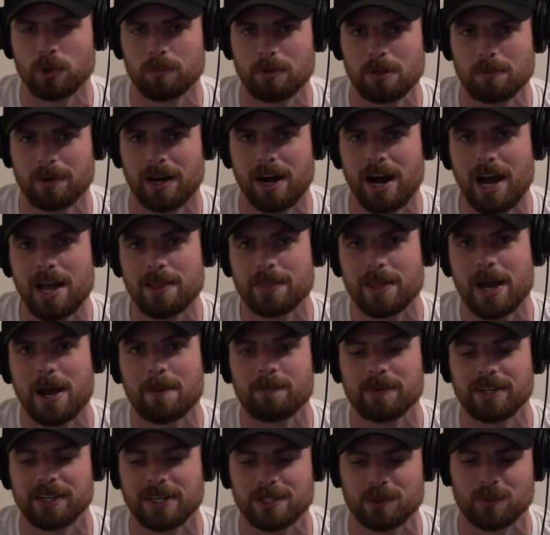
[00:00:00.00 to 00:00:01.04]
be behind
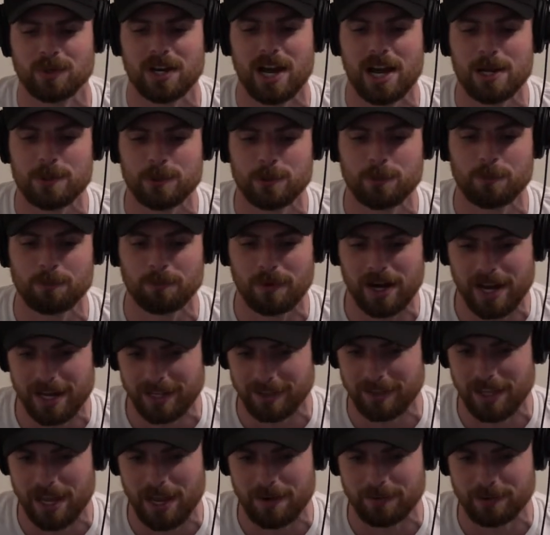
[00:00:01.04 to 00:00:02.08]
that because when I do my
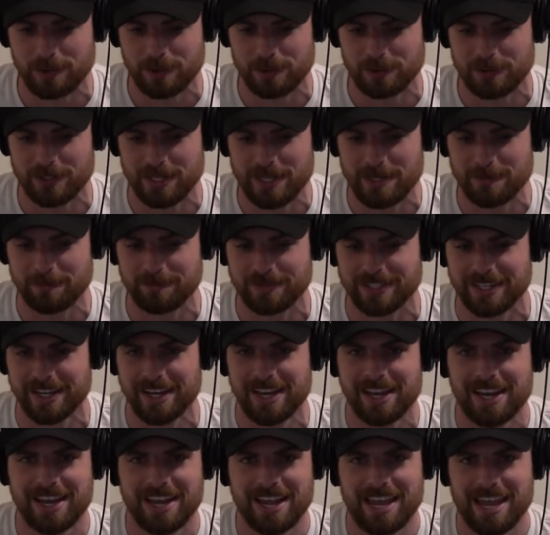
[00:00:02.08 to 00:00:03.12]
live streams,
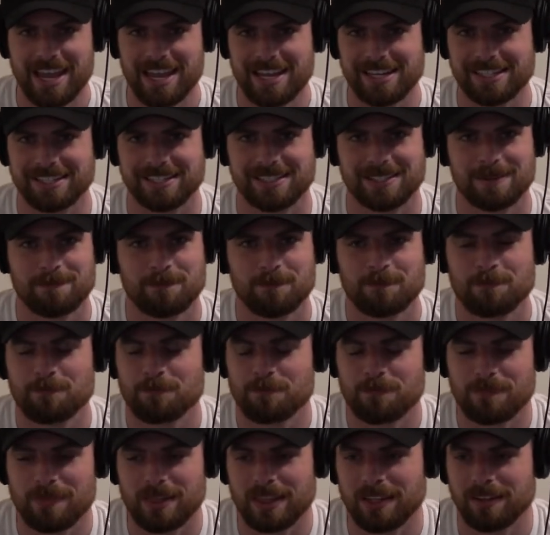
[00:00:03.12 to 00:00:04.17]
it's
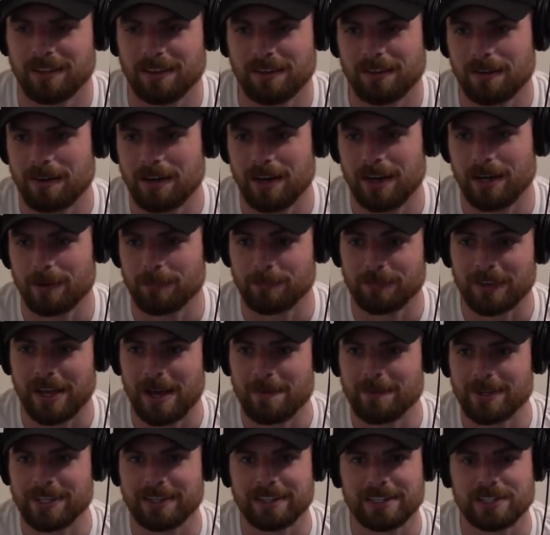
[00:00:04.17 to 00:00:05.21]

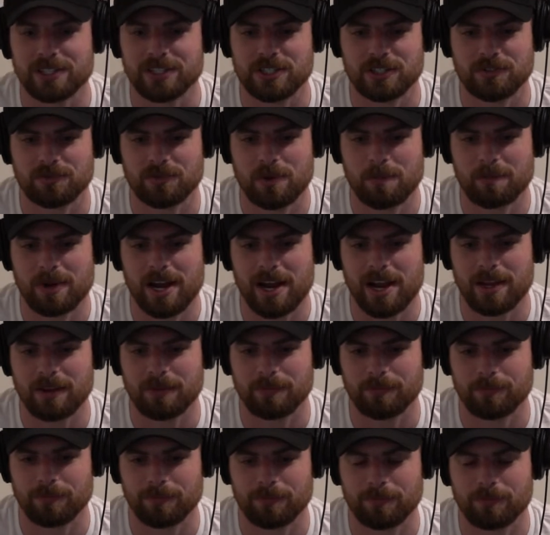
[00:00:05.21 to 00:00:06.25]
just from my
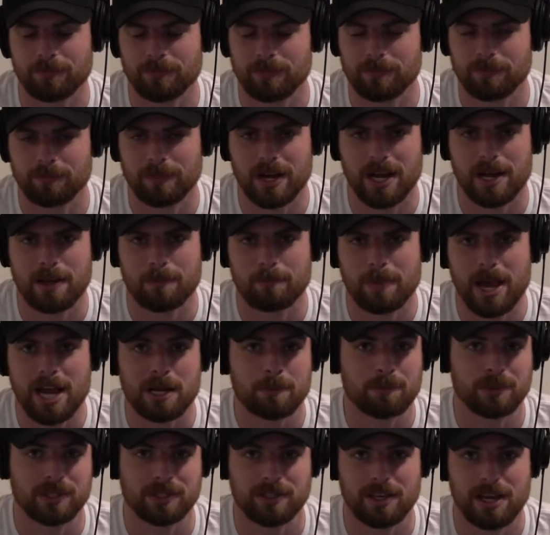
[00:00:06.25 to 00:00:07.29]

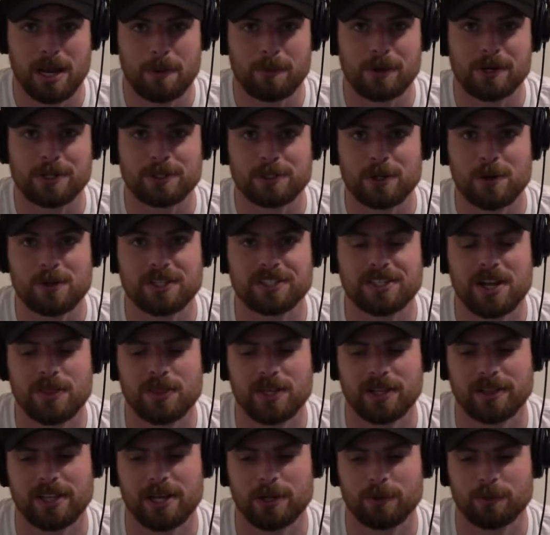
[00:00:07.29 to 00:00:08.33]
MacBook camera. So it's
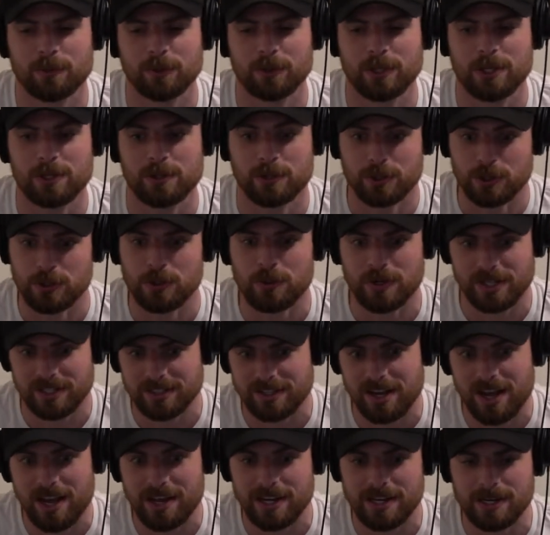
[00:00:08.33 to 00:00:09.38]
nothing like really too
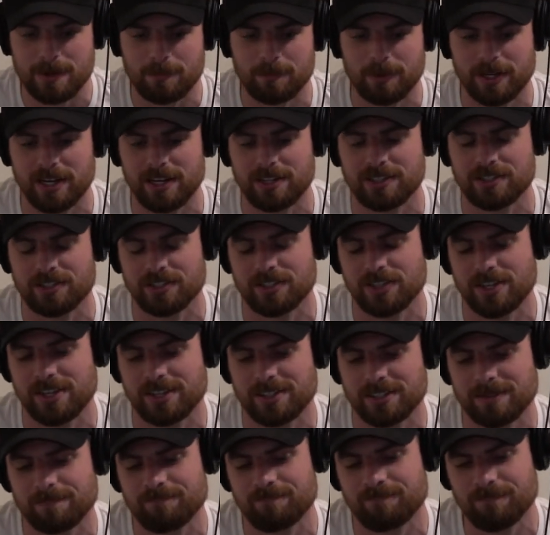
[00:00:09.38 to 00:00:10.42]
exciting, but it's
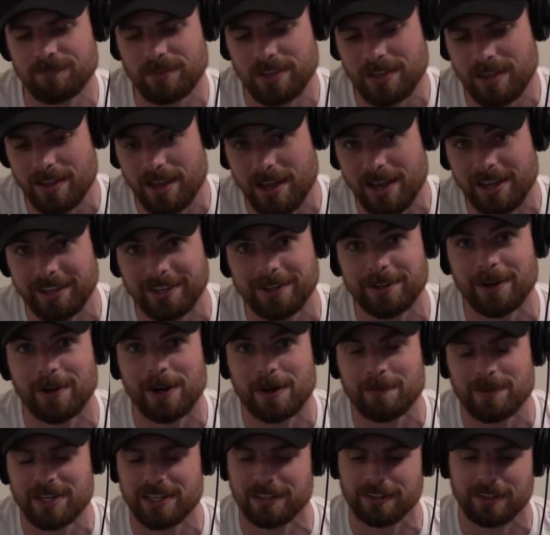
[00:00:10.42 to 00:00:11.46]
just, yeah, you know
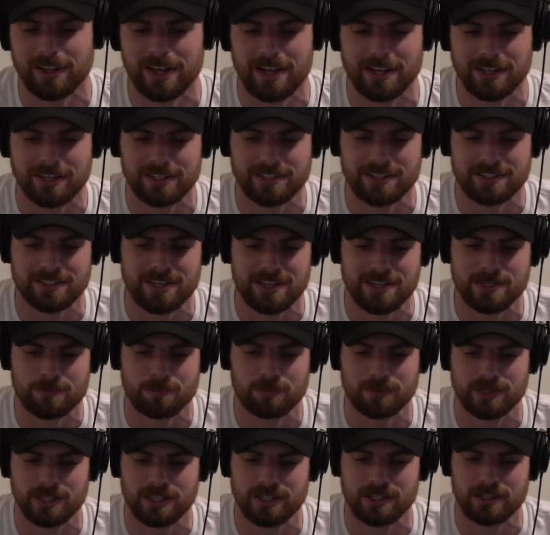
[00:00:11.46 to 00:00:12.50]
what I mean? Like it's
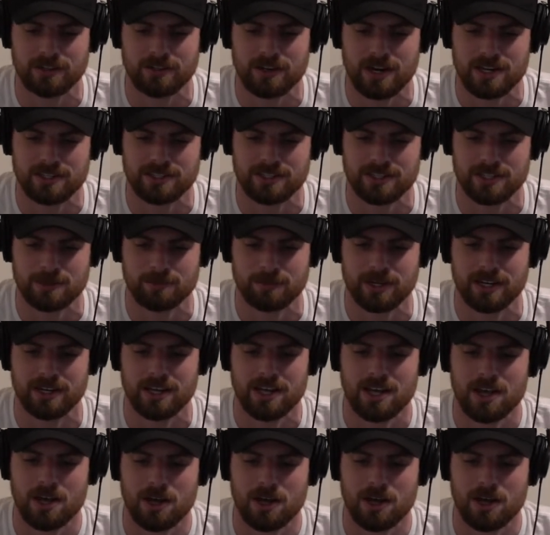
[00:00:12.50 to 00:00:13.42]
pretty interesting. But